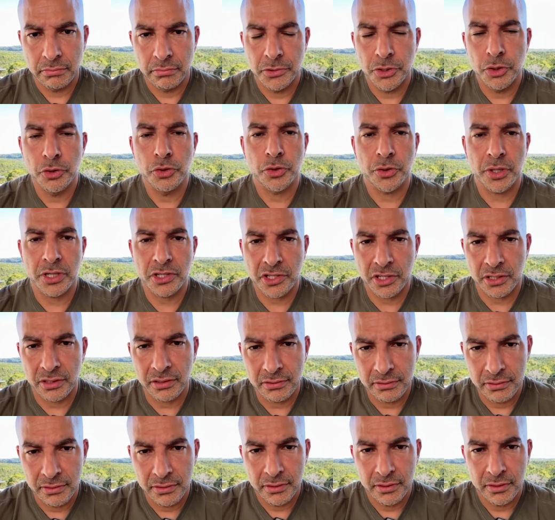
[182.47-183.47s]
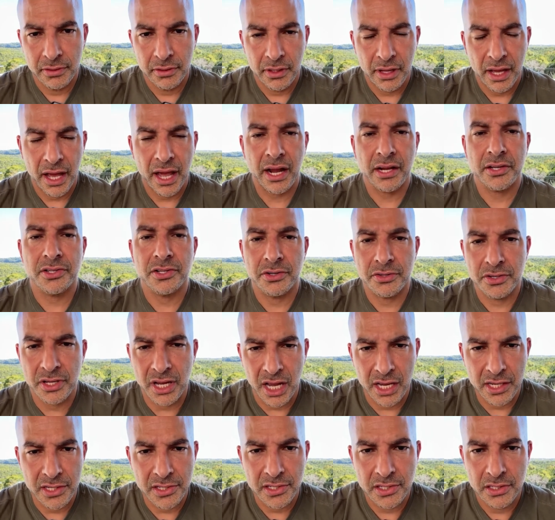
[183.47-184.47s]
Nutrition,
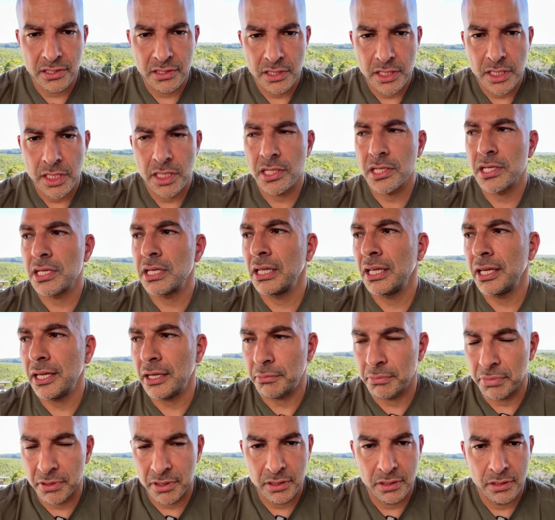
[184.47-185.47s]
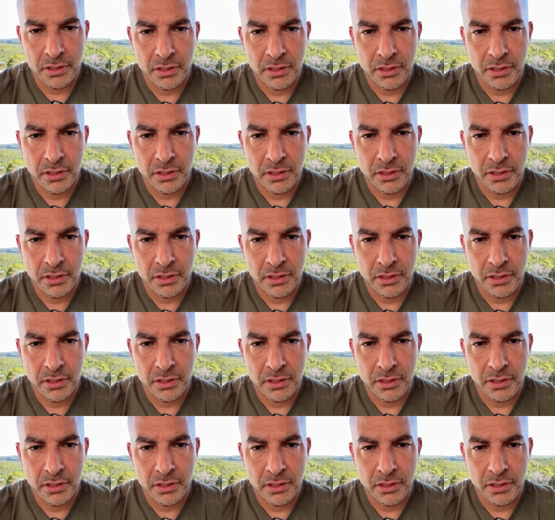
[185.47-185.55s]
exercise, sleep,